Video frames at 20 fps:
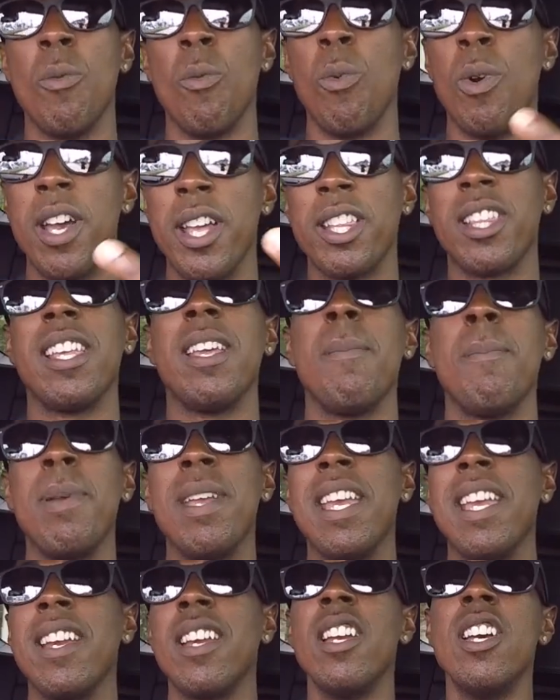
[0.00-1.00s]
with it
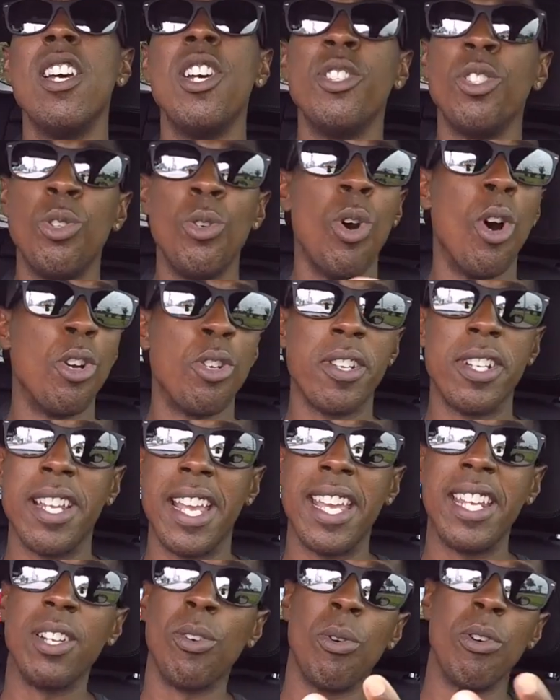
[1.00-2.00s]
being
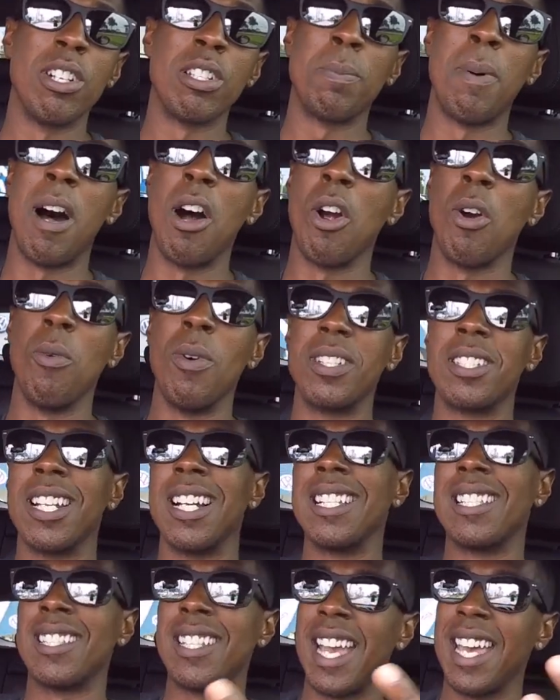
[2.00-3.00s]
280 horsepower, which
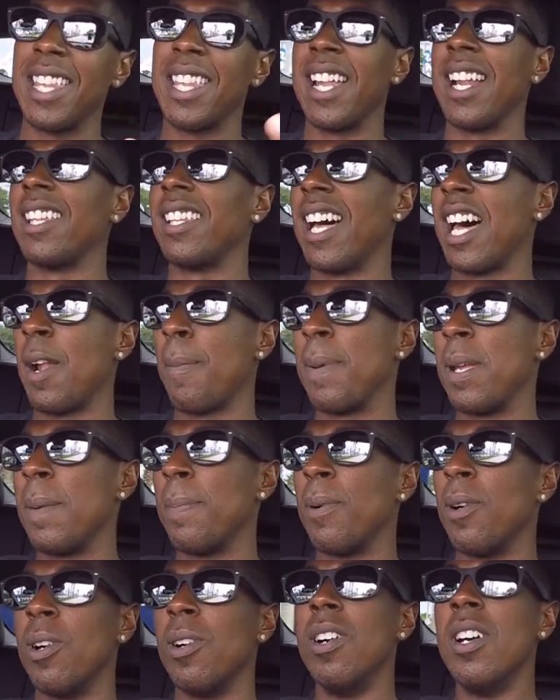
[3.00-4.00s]
I say that a lot of
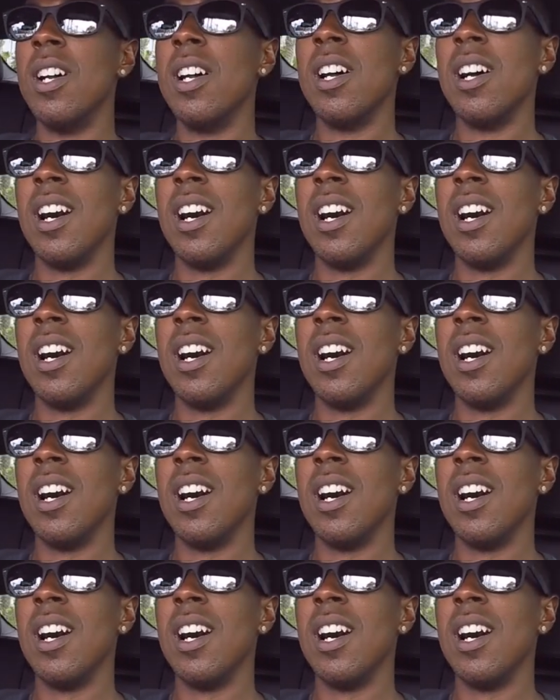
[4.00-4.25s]
people,